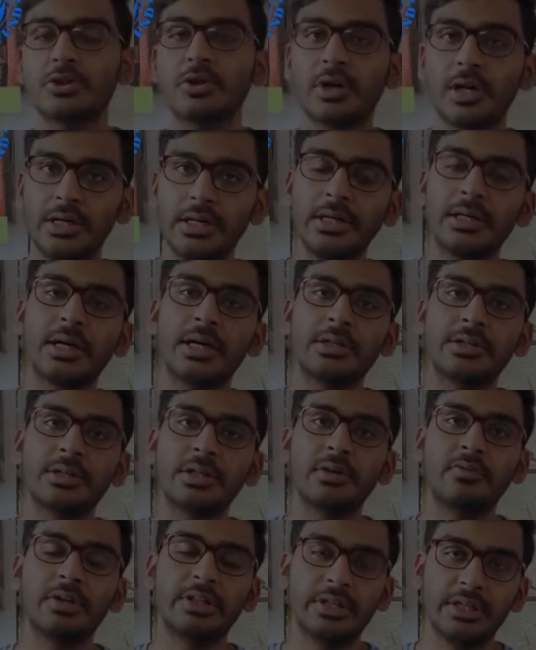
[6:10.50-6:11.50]
or any
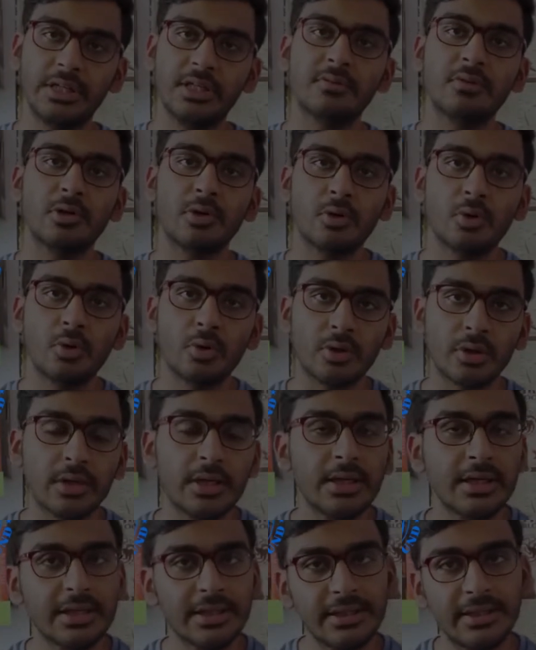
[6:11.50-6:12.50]
country, when they give a loan,
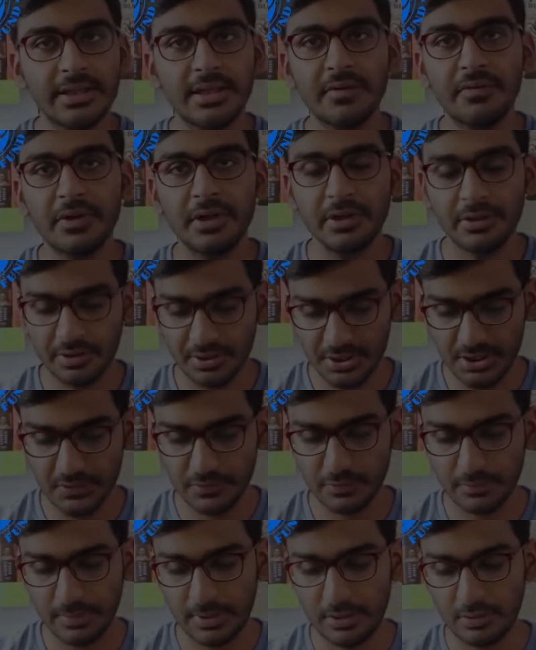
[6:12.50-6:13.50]
they give an interest of
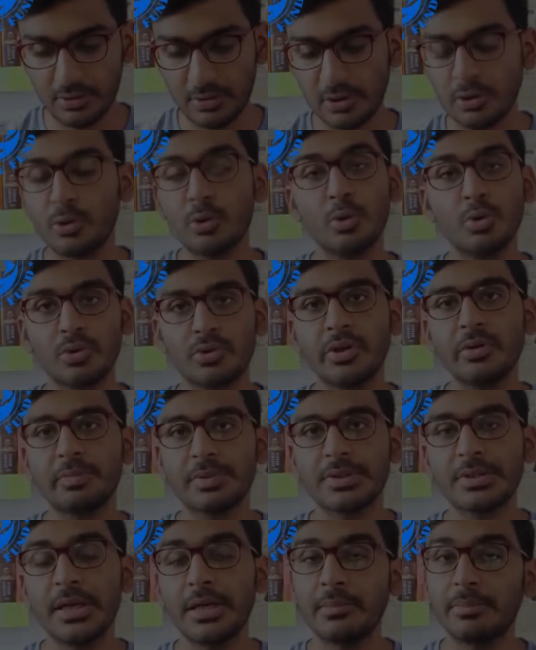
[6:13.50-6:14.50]
about
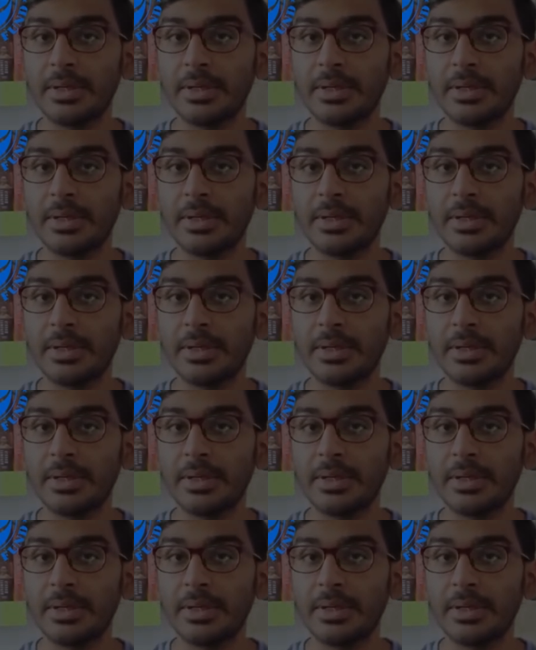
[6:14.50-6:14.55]
2-3%.